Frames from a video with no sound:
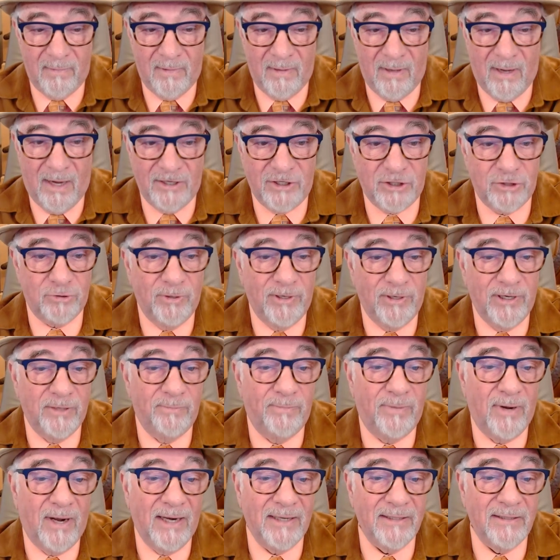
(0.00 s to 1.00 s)
I
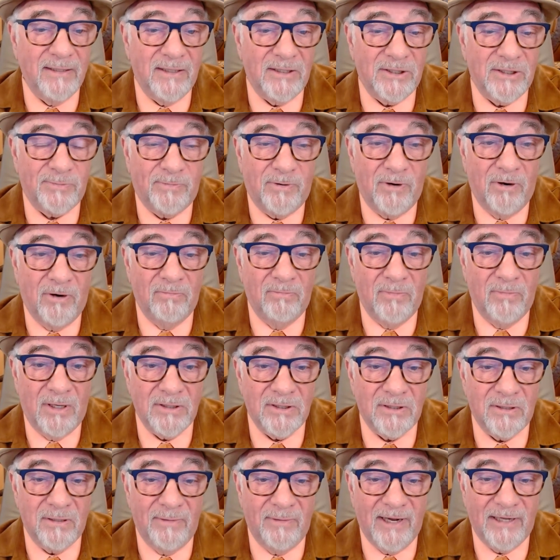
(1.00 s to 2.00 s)
tweeted Biden is pro
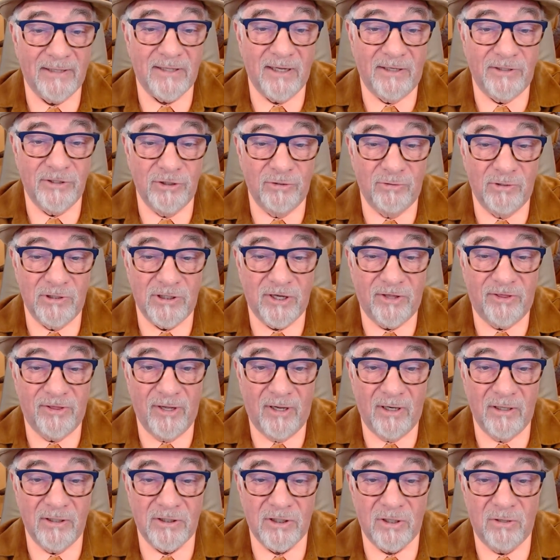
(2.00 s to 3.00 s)
Muslim, anti Jewish
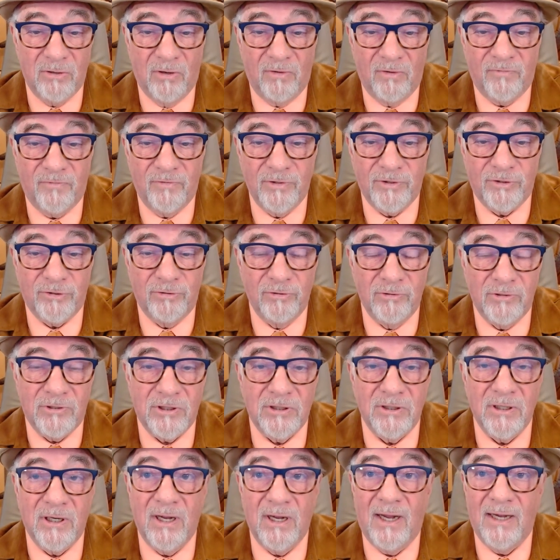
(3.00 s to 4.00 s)
thugs call for a truce
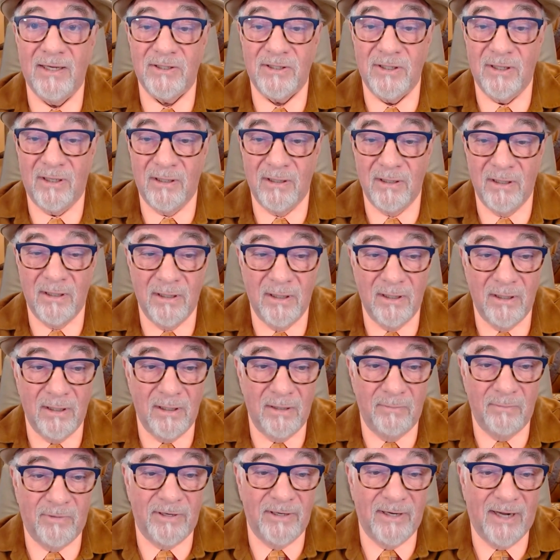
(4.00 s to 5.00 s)
in Gaza,
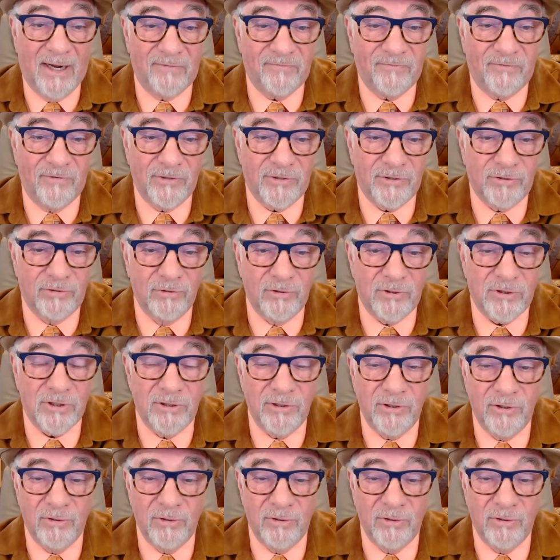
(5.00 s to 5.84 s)
but not for a truce in